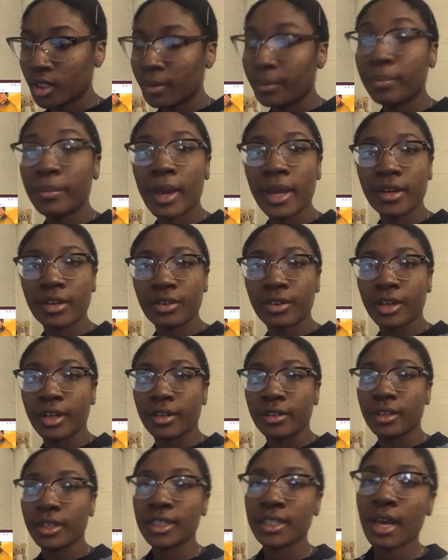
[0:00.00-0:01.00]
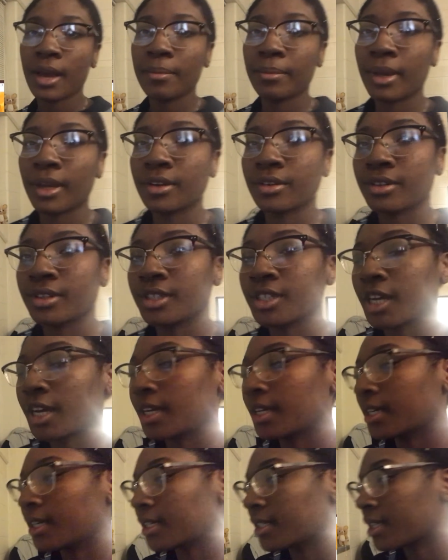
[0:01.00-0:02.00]
Mandarin, it's not Mandarin
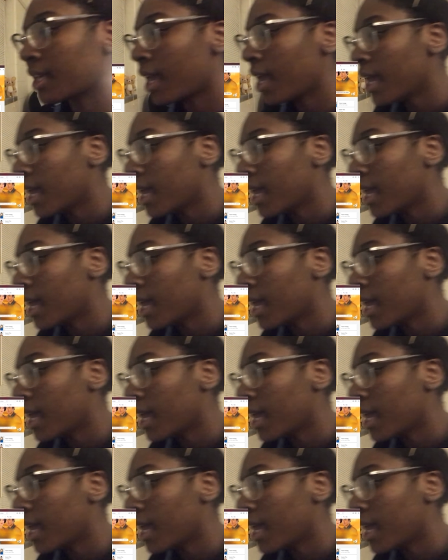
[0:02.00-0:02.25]
Chinese,